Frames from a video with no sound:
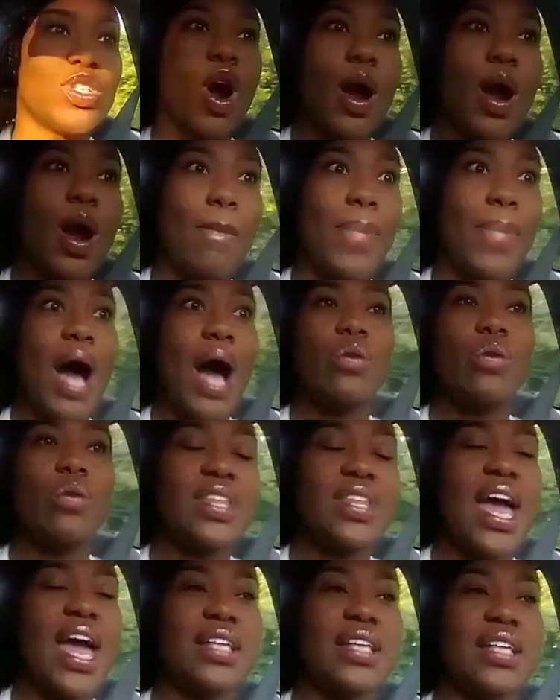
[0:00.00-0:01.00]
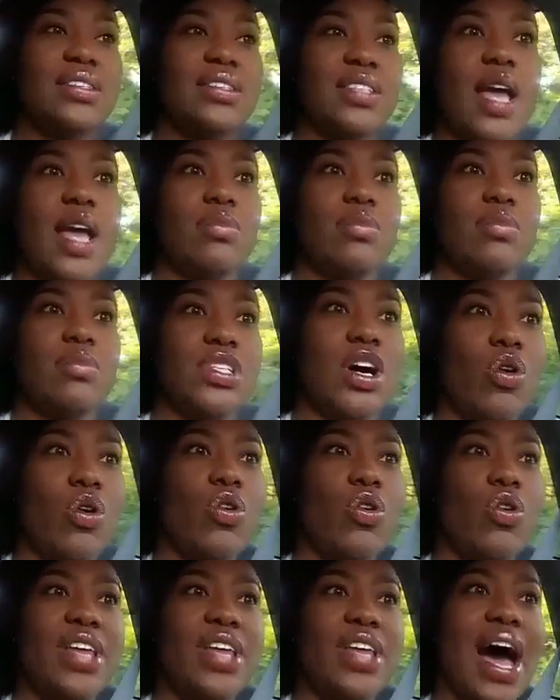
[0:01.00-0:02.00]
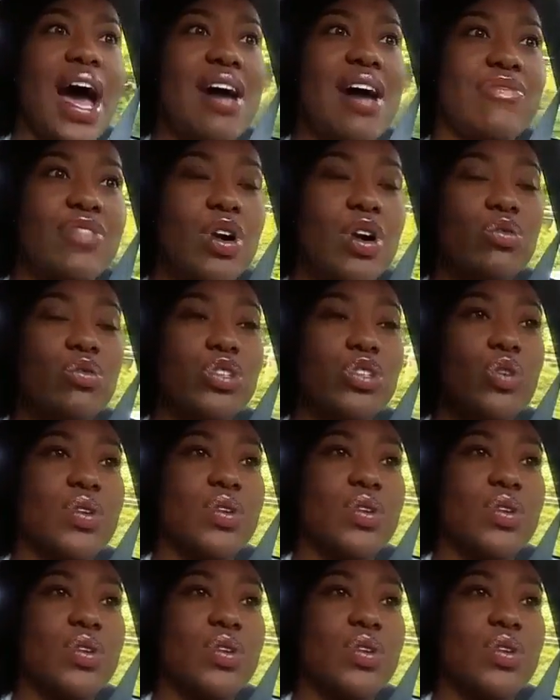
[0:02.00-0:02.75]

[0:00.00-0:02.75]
are about that Samsung or that iPhone.